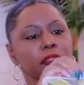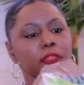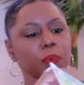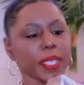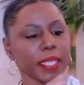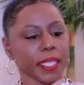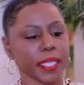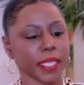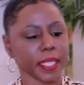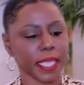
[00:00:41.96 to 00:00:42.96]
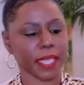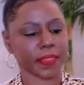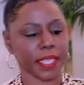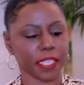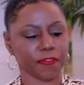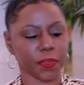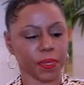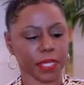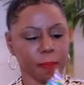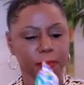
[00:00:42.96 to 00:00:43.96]
the wig and they give
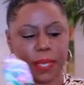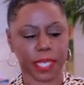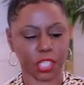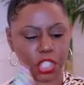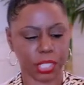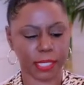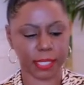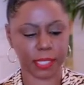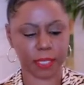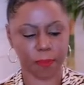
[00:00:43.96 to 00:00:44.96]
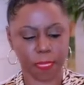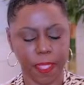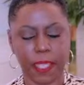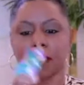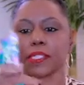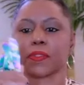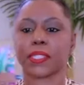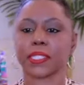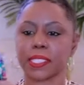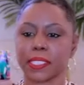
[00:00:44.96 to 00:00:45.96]
you a couple extras. So
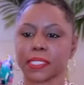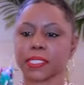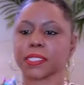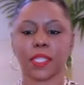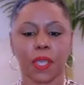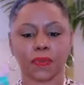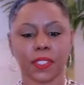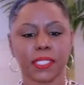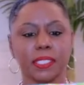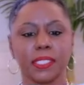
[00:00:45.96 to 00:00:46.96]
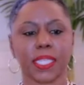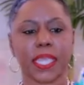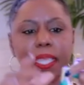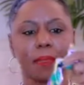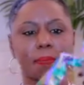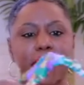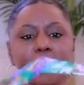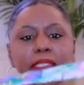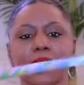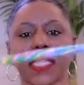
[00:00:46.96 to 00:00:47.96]
this is, no, this isn't a
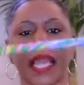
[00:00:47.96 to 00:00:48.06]
headband. This is